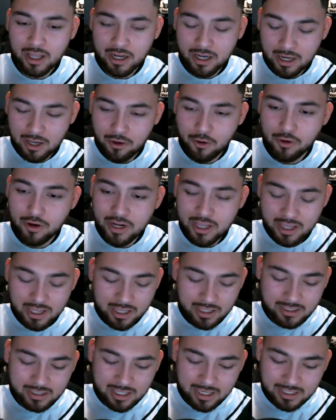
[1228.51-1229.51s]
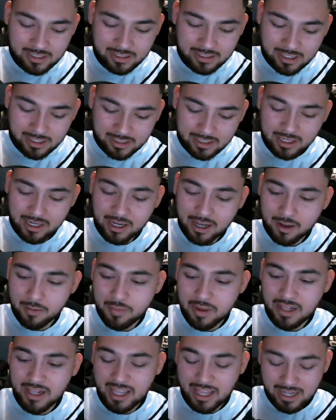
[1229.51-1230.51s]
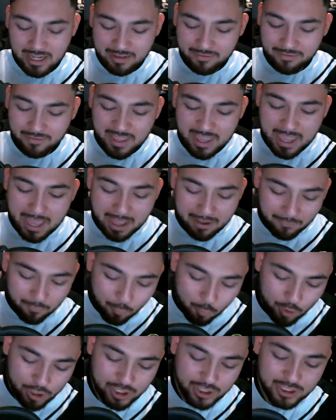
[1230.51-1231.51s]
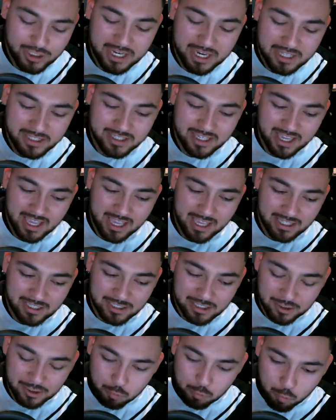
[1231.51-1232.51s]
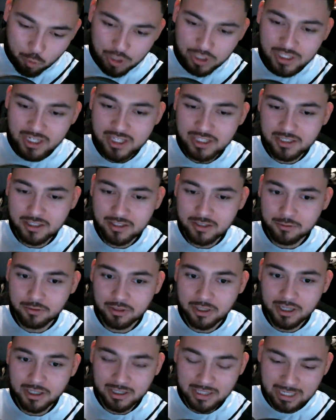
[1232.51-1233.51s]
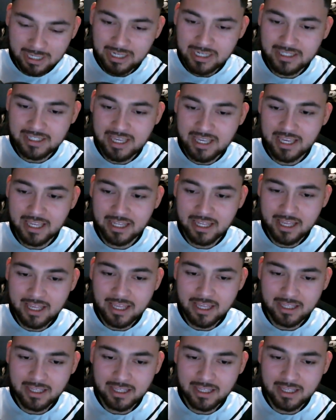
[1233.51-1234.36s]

Leon is gonna come in, and if they have one chance, just one chance alone, they're gonna take it.